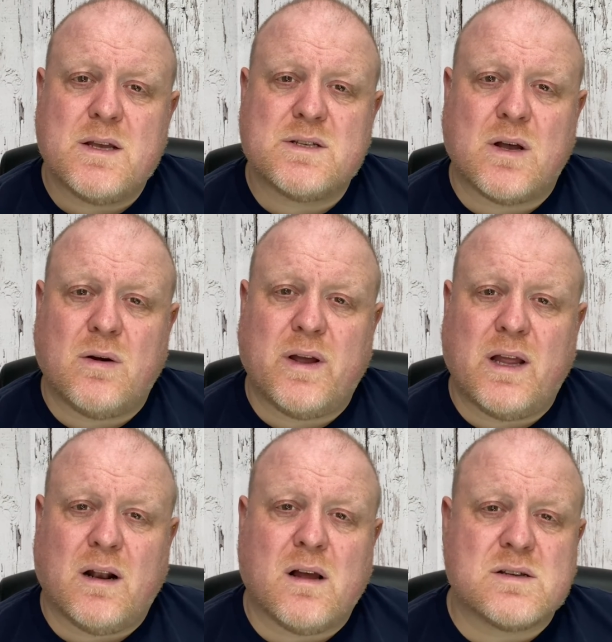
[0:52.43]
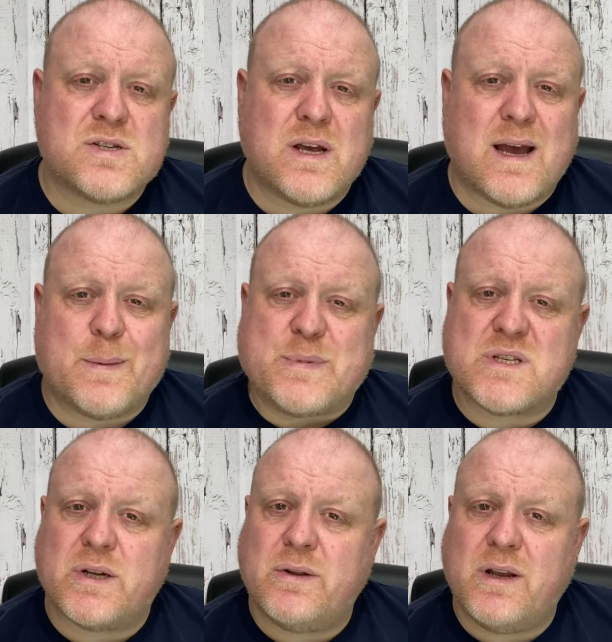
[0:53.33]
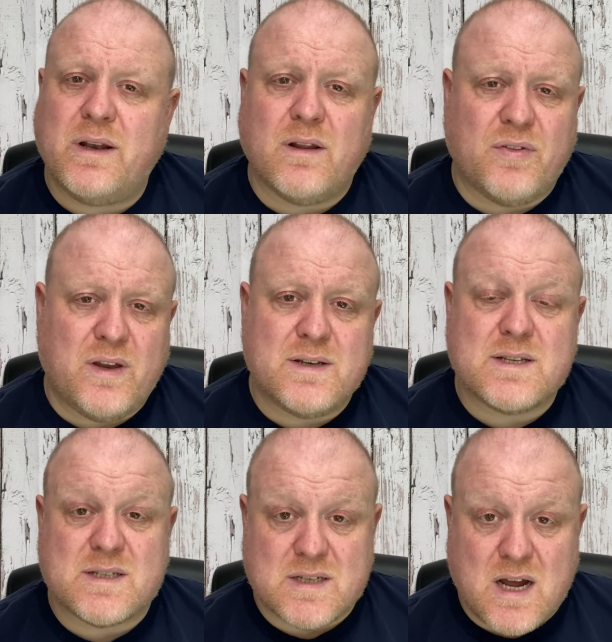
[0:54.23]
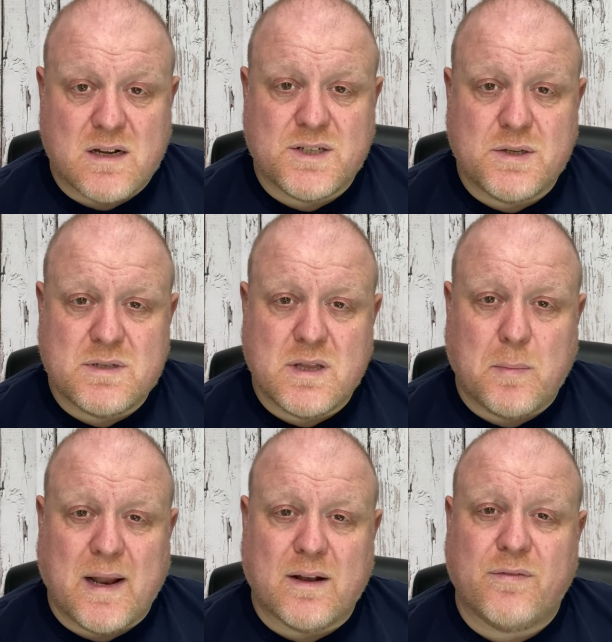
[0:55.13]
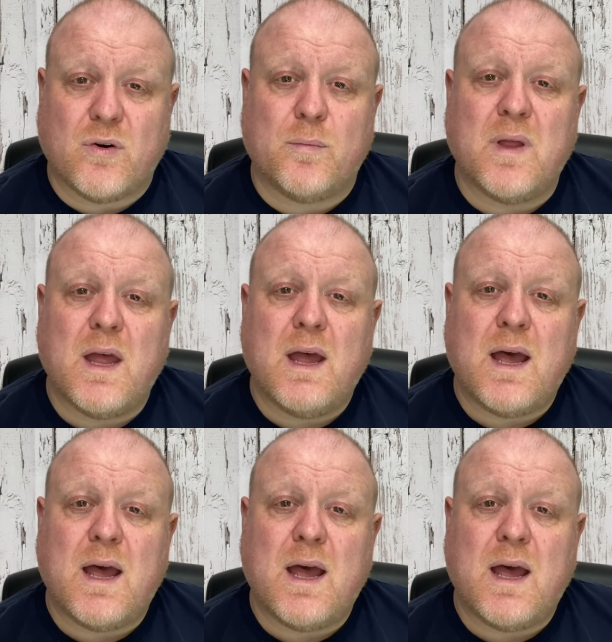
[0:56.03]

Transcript: So it'll cost you absolutely nothing to start using the platform